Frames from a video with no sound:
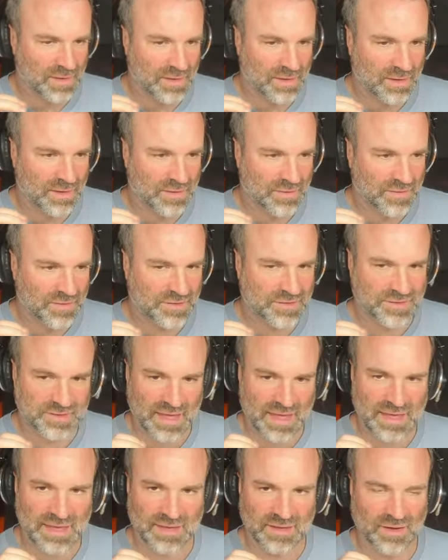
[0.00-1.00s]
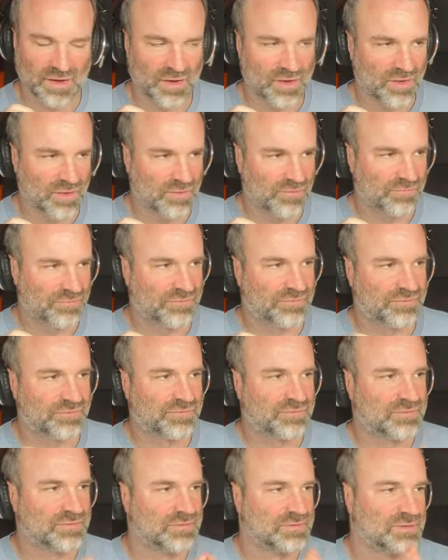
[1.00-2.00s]
the state
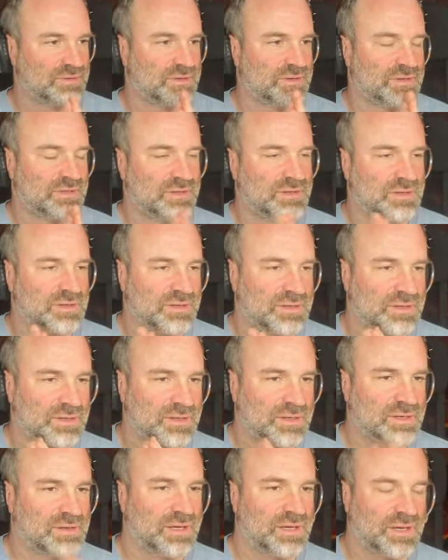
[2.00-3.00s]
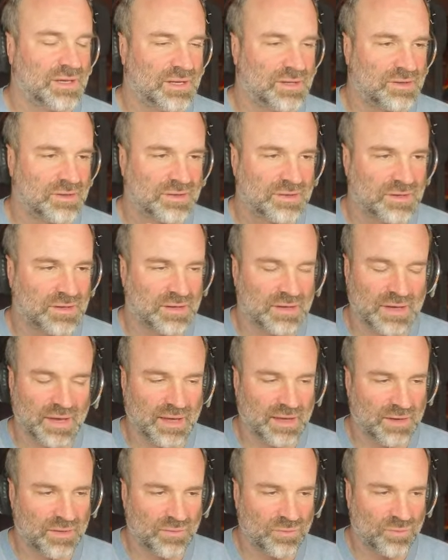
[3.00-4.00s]
of just
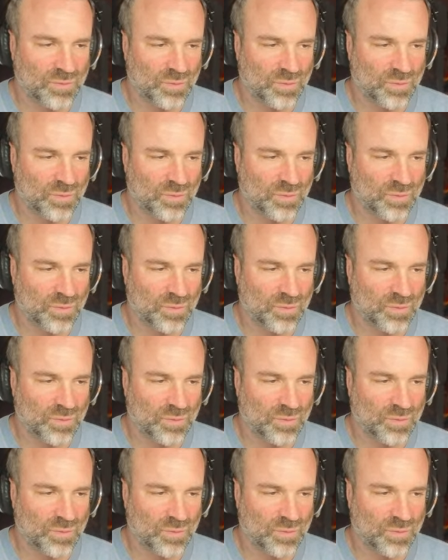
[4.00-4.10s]
like